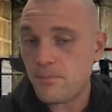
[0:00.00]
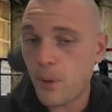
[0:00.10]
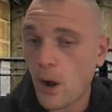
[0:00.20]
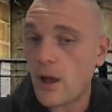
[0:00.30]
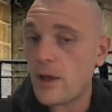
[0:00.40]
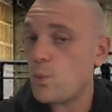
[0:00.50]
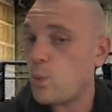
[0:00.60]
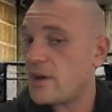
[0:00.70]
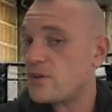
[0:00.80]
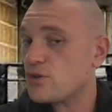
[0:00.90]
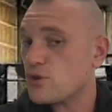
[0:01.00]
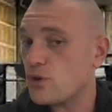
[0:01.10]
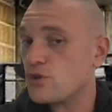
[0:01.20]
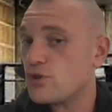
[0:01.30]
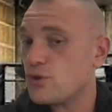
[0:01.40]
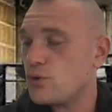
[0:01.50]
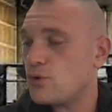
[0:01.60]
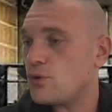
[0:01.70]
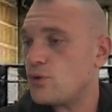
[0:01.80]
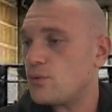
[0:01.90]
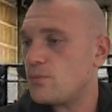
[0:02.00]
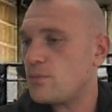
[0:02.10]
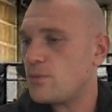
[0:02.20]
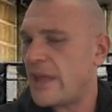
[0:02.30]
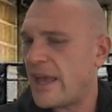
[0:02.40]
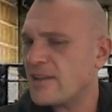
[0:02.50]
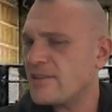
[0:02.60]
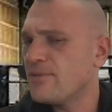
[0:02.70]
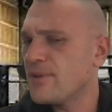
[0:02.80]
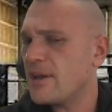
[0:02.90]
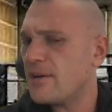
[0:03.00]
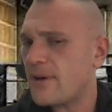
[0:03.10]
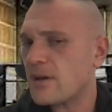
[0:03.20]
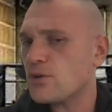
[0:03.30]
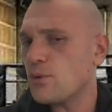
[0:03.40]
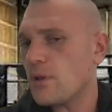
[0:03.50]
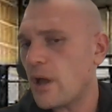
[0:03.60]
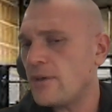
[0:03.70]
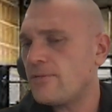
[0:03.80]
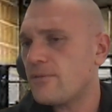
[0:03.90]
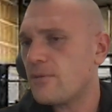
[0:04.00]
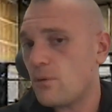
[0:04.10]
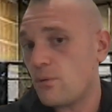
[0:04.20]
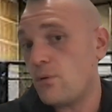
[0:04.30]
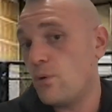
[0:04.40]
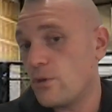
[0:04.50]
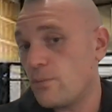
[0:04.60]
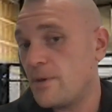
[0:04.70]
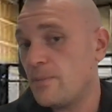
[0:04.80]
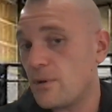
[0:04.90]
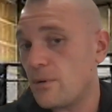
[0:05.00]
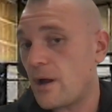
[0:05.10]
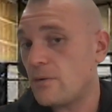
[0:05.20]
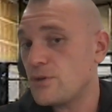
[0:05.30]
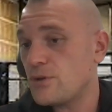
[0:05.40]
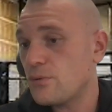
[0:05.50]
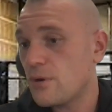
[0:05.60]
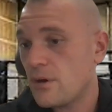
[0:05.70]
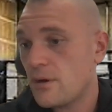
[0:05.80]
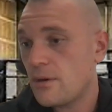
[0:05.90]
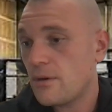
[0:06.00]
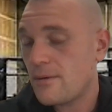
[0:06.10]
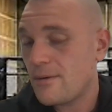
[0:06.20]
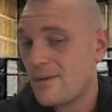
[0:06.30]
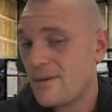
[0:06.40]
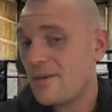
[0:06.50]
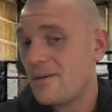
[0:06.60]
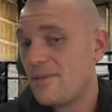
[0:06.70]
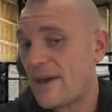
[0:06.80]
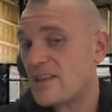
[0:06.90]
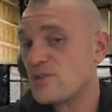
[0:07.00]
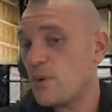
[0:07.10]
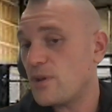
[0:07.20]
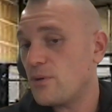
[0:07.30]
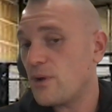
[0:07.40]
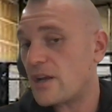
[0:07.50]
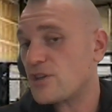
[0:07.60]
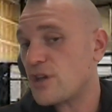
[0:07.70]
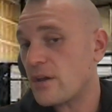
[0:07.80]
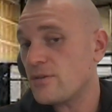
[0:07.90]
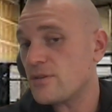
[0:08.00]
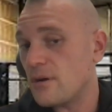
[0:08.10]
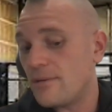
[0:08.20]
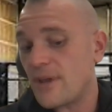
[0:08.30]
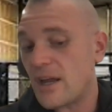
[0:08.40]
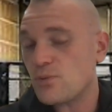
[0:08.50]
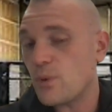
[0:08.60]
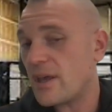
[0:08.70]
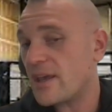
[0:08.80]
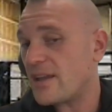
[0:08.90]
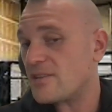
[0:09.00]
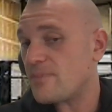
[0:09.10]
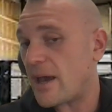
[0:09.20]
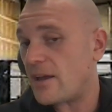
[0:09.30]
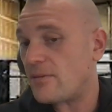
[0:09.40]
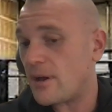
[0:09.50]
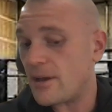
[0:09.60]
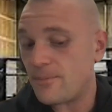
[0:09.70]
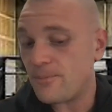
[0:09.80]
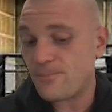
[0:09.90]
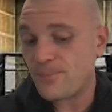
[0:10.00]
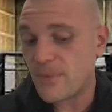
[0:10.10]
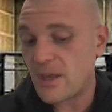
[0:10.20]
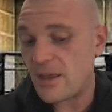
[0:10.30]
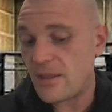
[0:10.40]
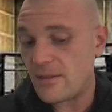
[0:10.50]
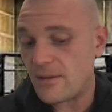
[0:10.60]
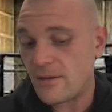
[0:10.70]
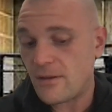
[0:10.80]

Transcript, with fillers: But when it starts to negatively affect your life or the people around you, that's when you got to check yourself. That's when it gets bad, right? And